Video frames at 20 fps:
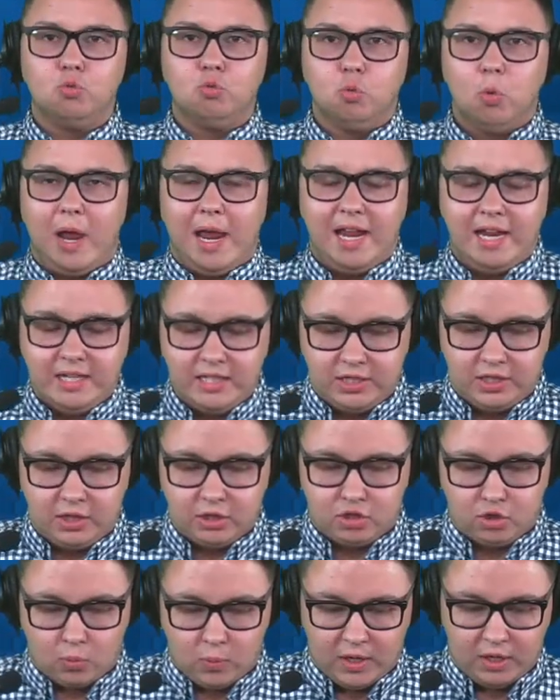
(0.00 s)
raise the
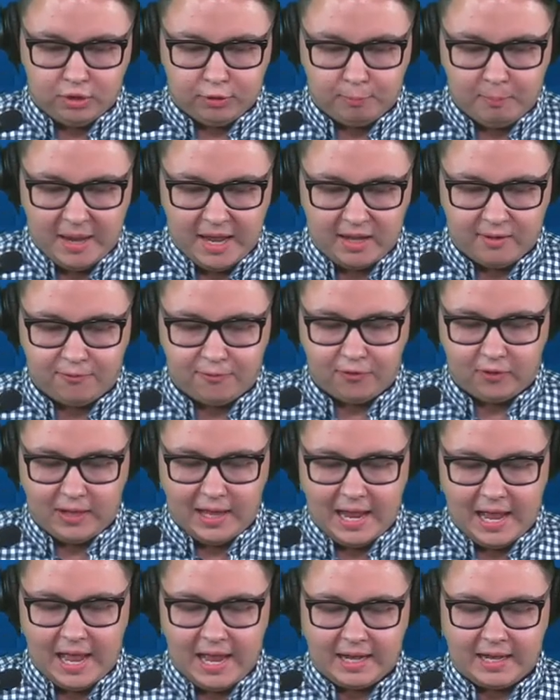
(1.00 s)
12th man
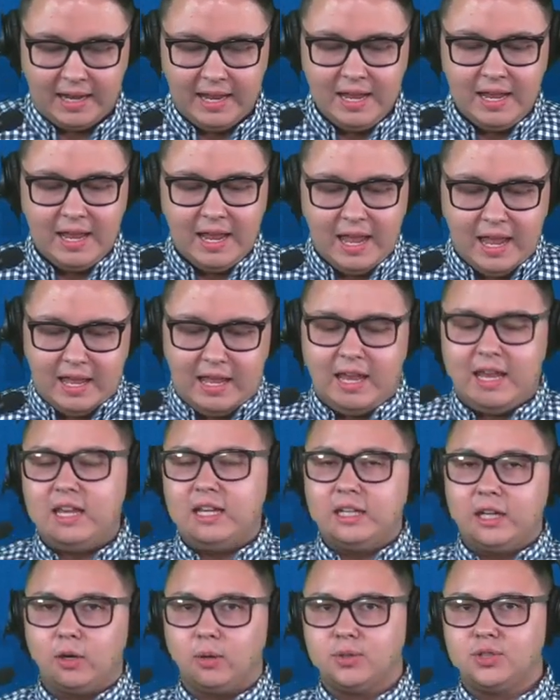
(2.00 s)
flag 8
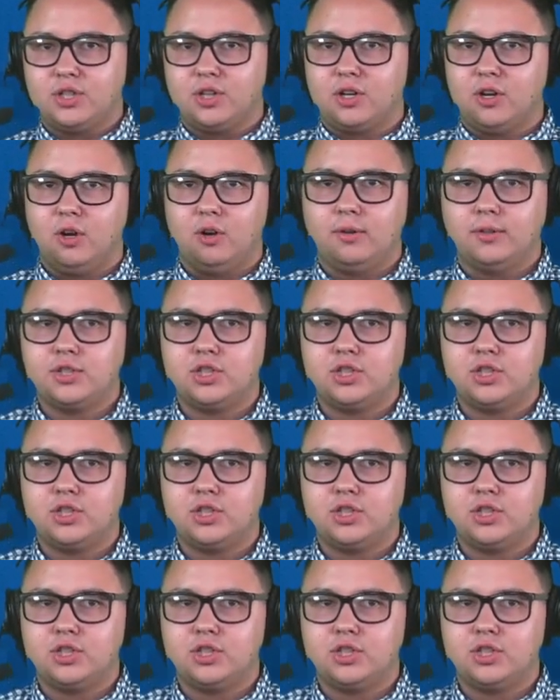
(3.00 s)
years ago.